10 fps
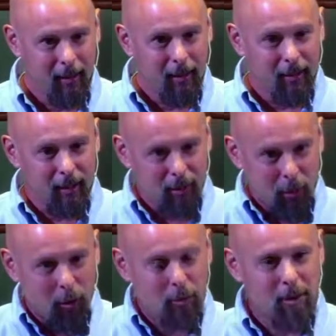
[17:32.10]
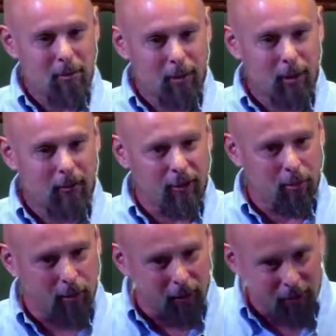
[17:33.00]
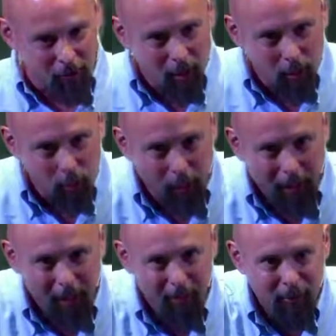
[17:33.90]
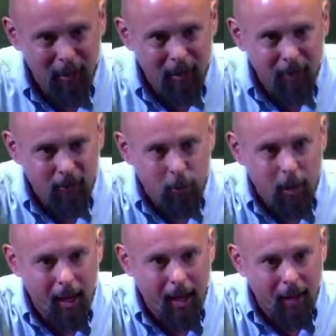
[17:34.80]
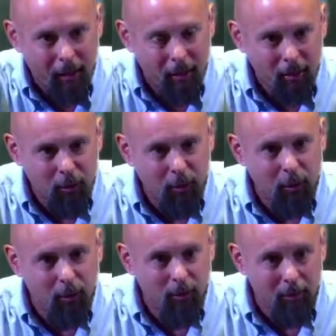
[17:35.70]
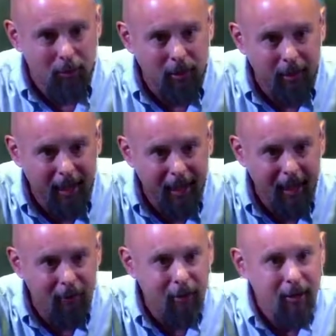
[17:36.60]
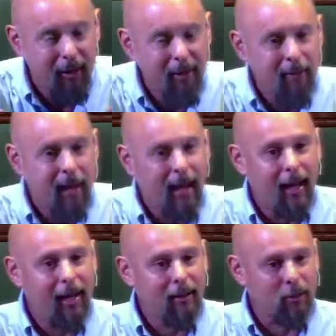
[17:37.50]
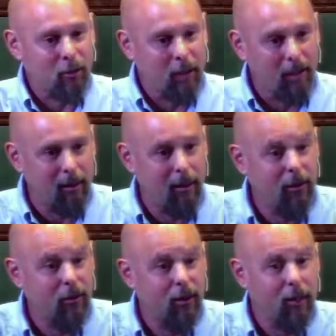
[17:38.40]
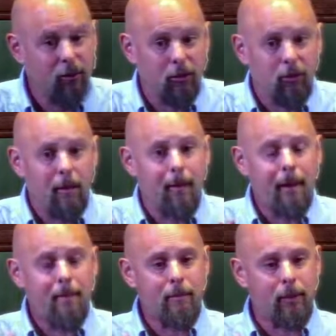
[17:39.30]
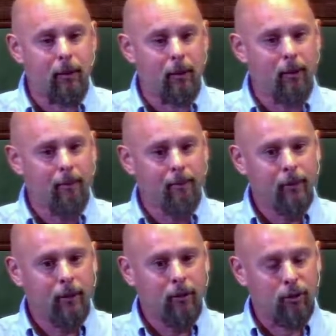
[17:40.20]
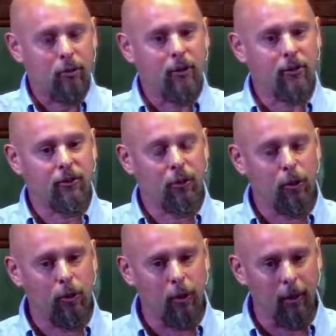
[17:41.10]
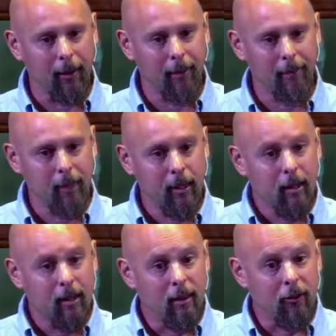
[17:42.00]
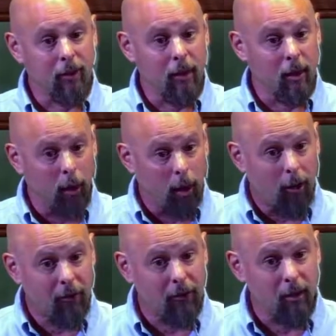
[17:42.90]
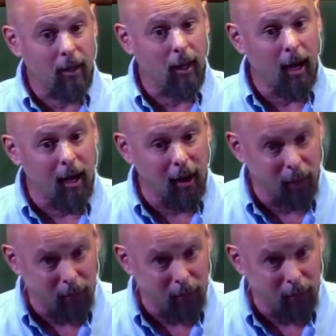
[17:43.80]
The atonement principle is weaving its way through to bring everything back, to recapitulate, to remember, to restore this lost love